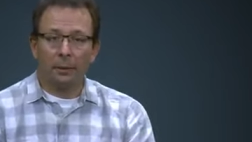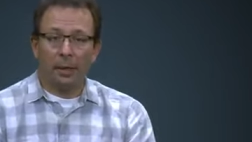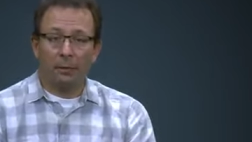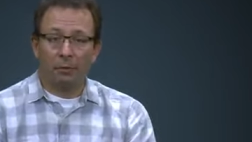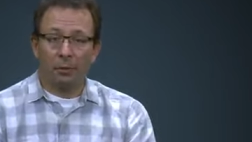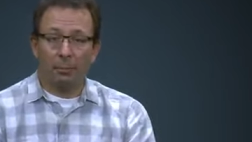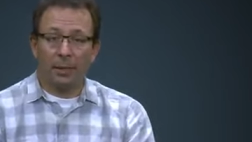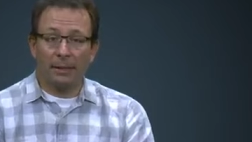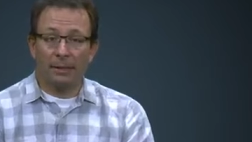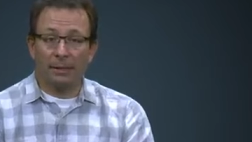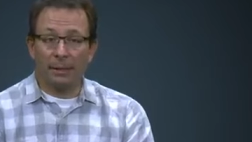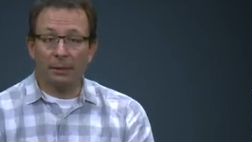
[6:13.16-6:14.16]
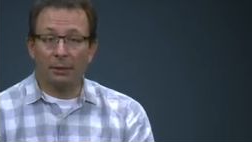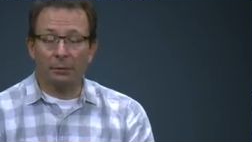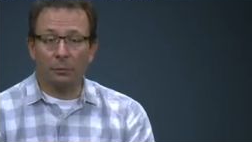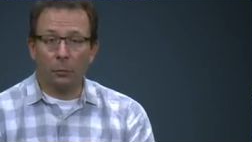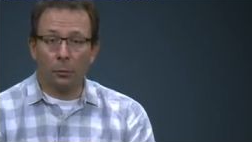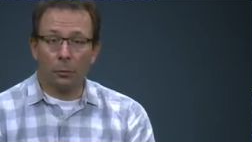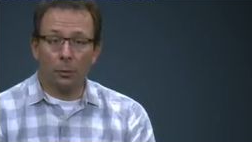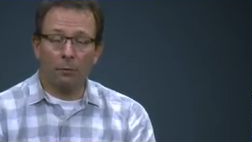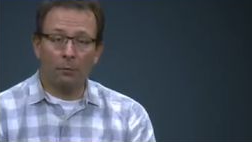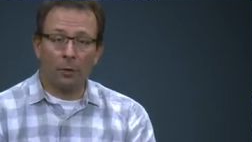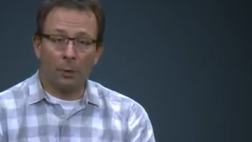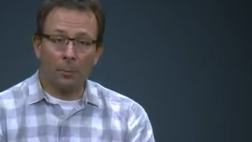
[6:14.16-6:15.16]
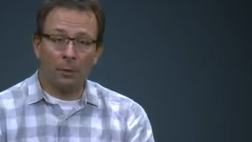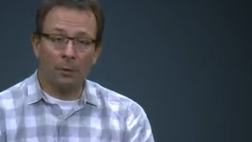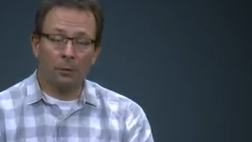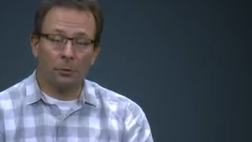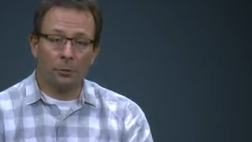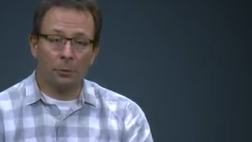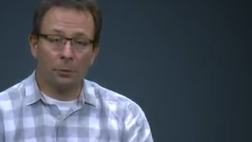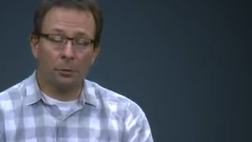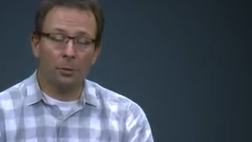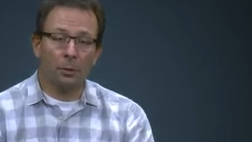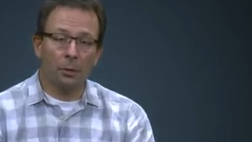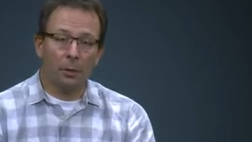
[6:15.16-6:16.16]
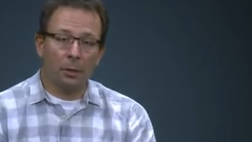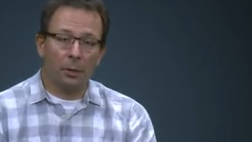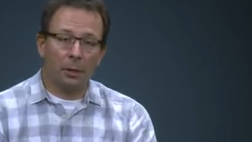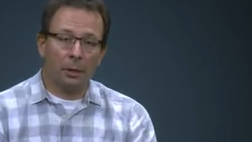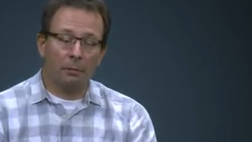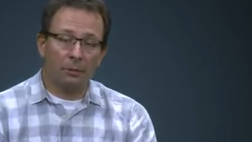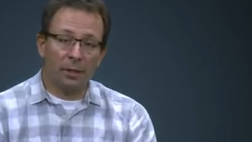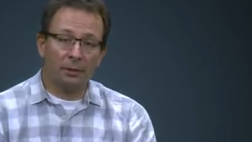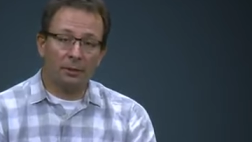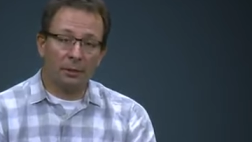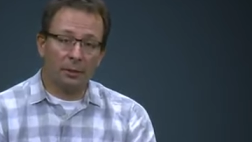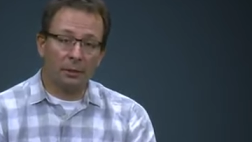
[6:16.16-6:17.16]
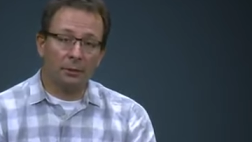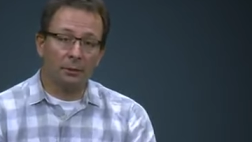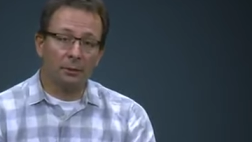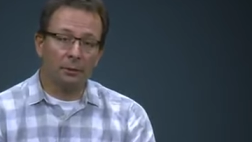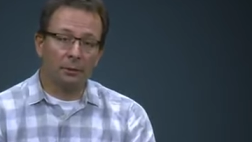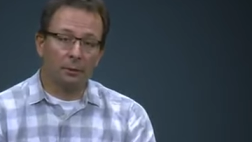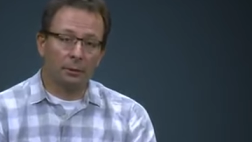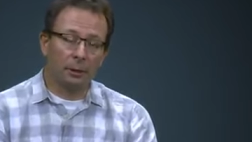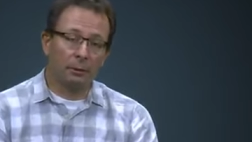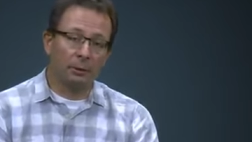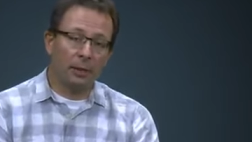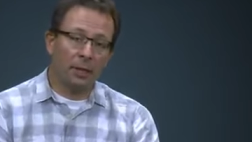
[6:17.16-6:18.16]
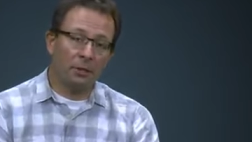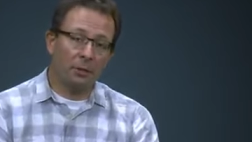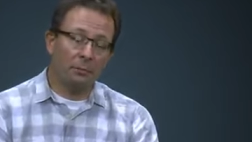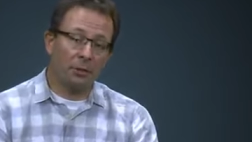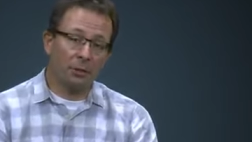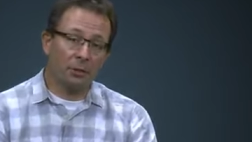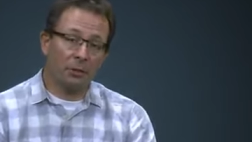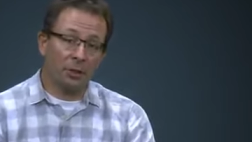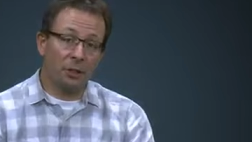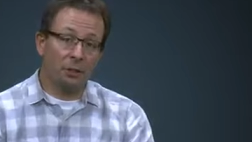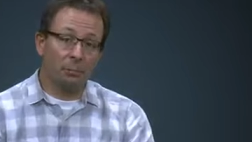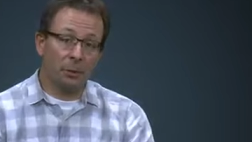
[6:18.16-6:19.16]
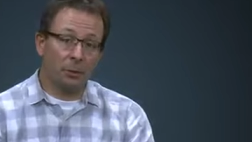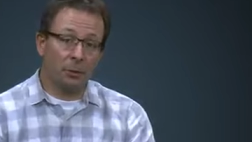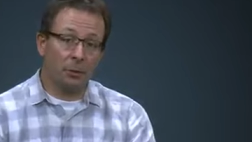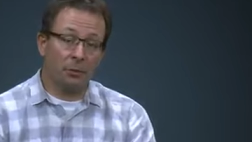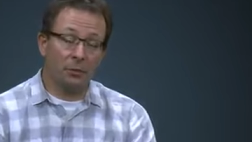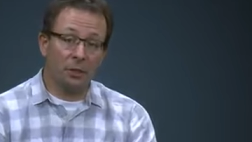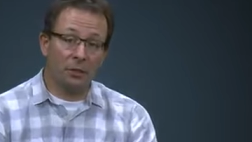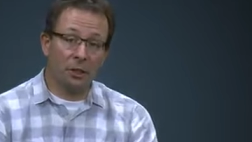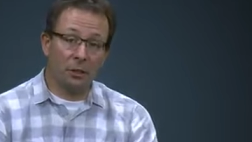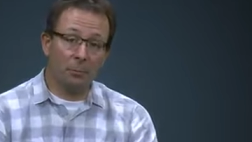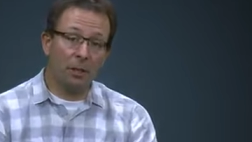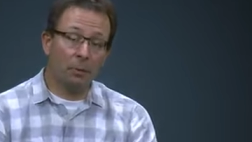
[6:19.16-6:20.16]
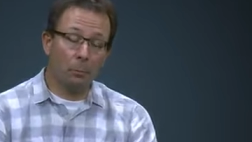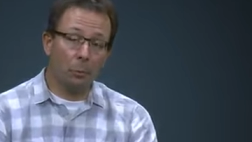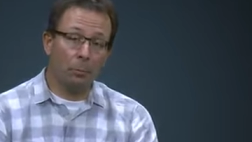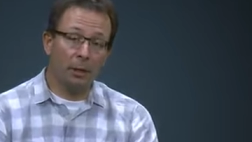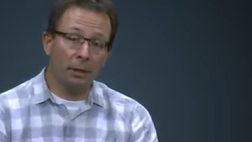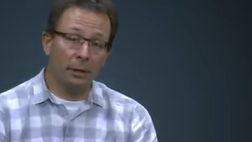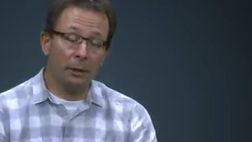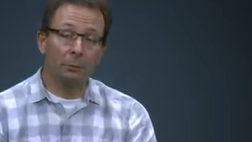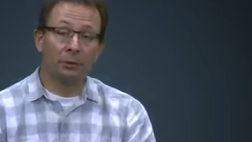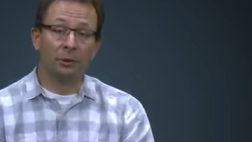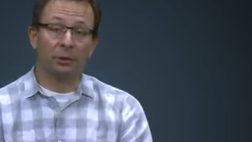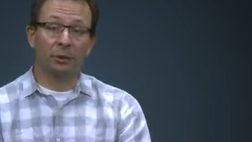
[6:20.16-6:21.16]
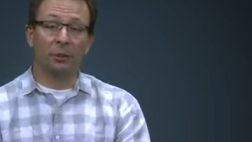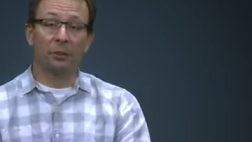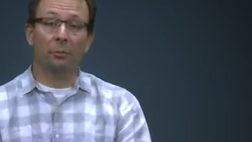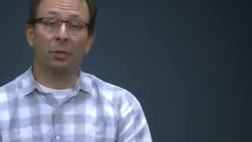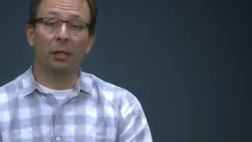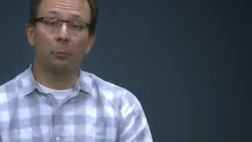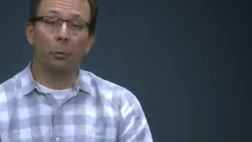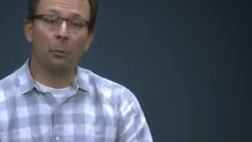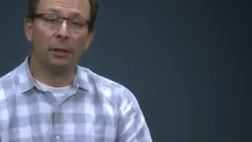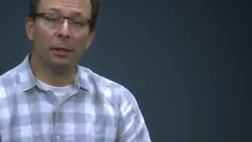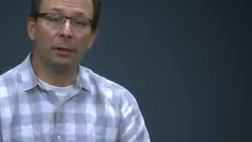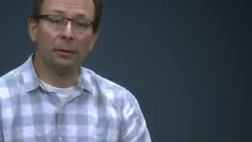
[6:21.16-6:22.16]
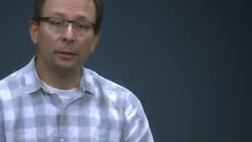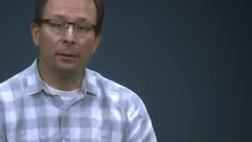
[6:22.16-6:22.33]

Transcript: If it makes sense for a farmer to invest in irrigation efficiency, it's because he's going to make more money. He or she is going to make more money.